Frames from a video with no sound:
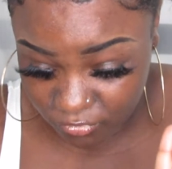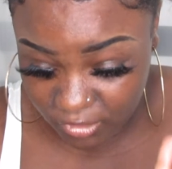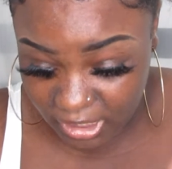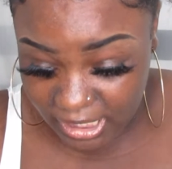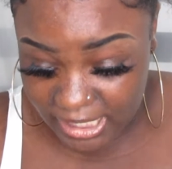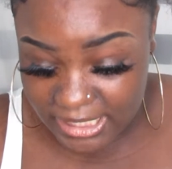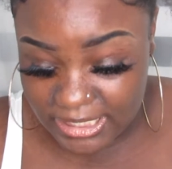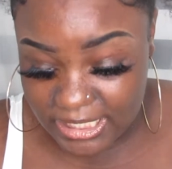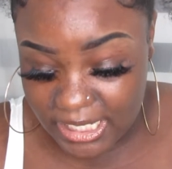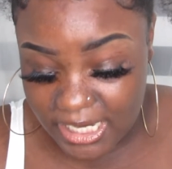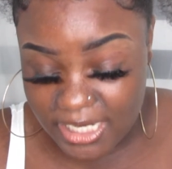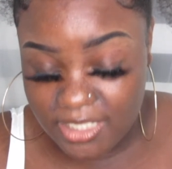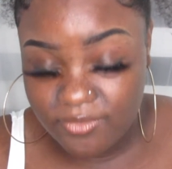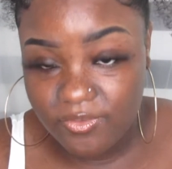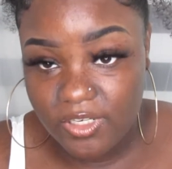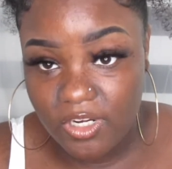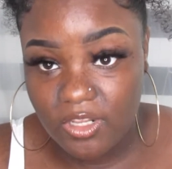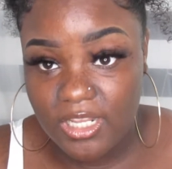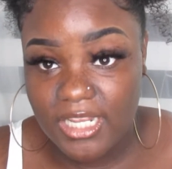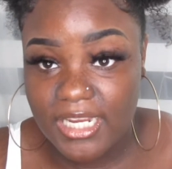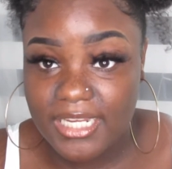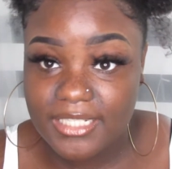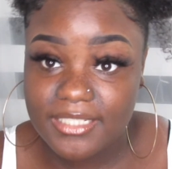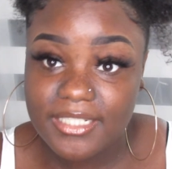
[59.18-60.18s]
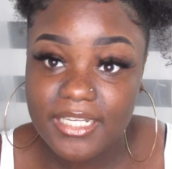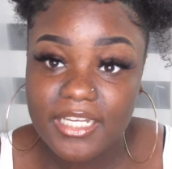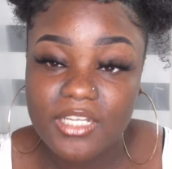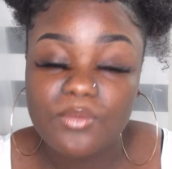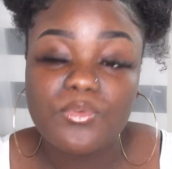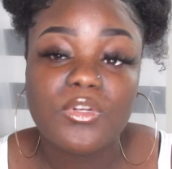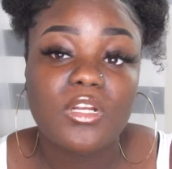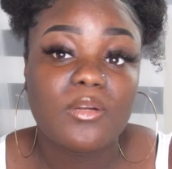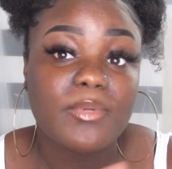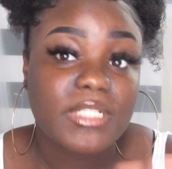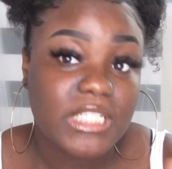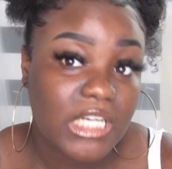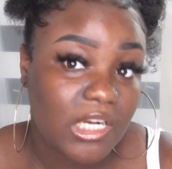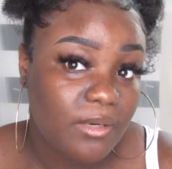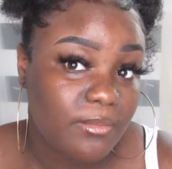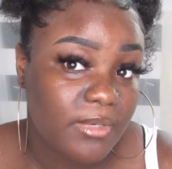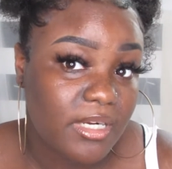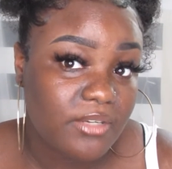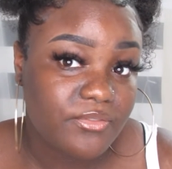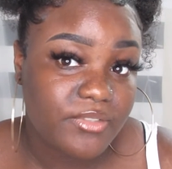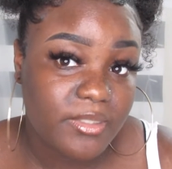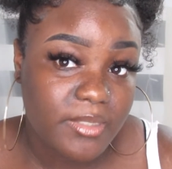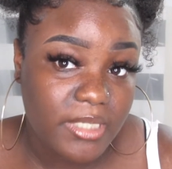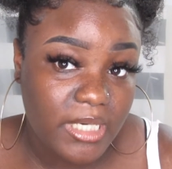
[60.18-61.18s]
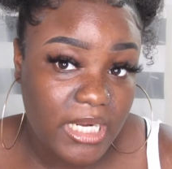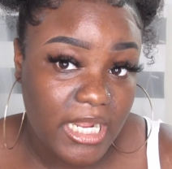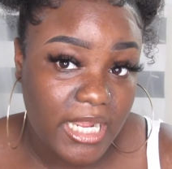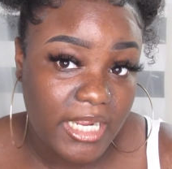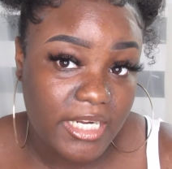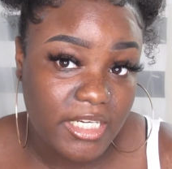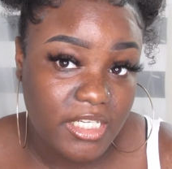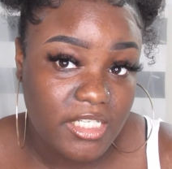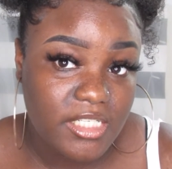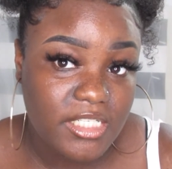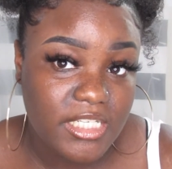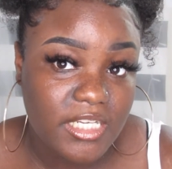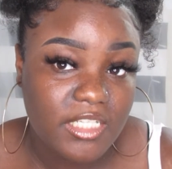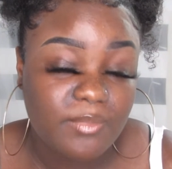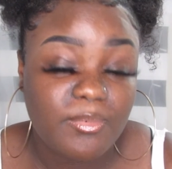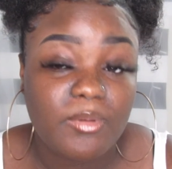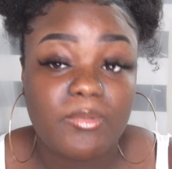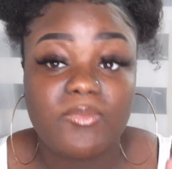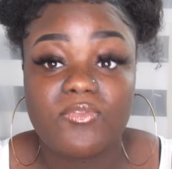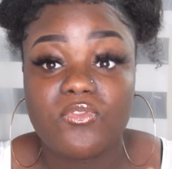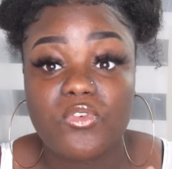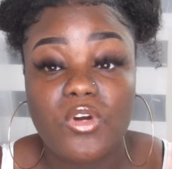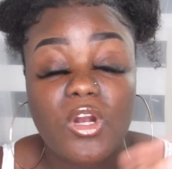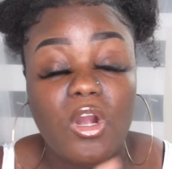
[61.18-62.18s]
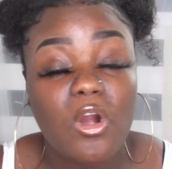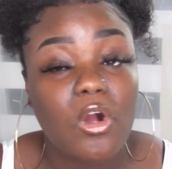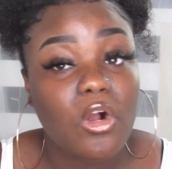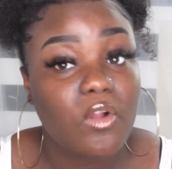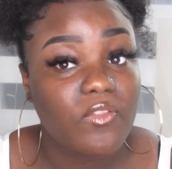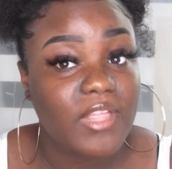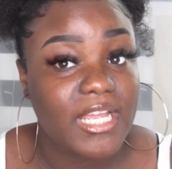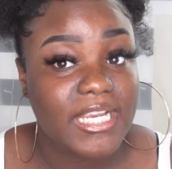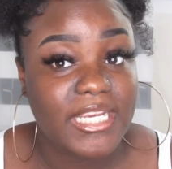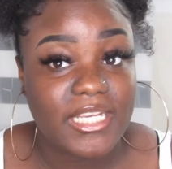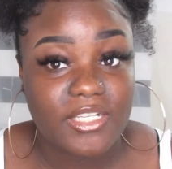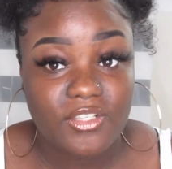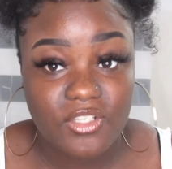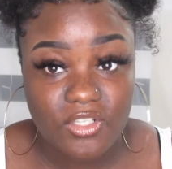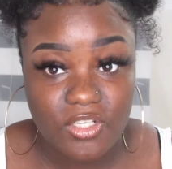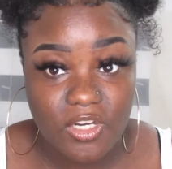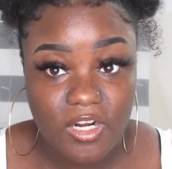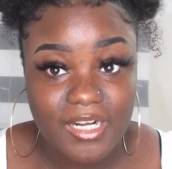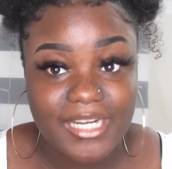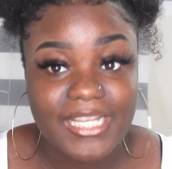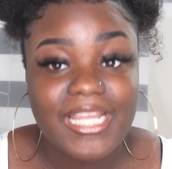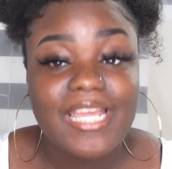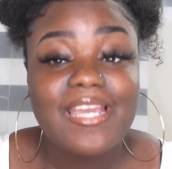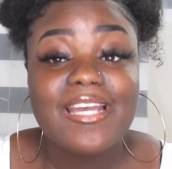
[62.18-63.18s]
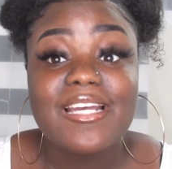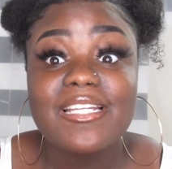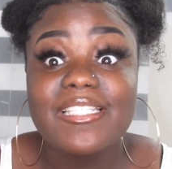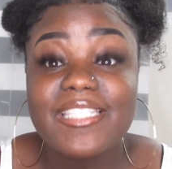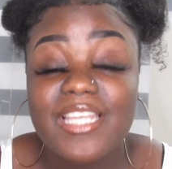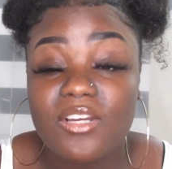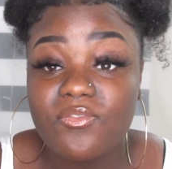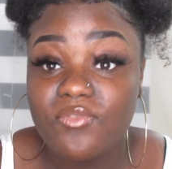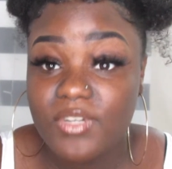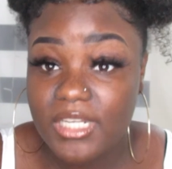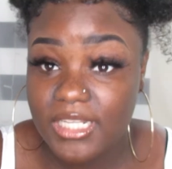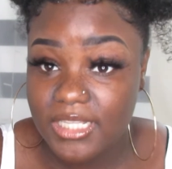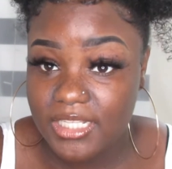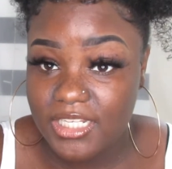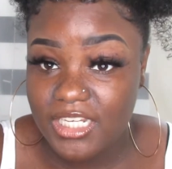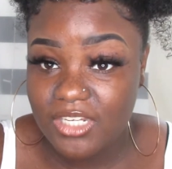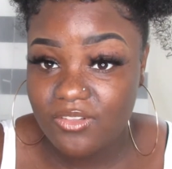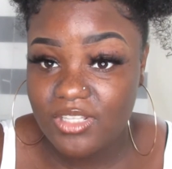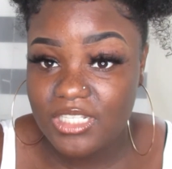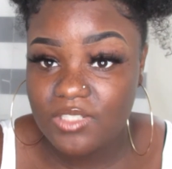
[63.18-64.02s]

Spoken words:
in today's video, like I said, we're going to be talking about feminine hygiene tips. But before all that gets started, definitely give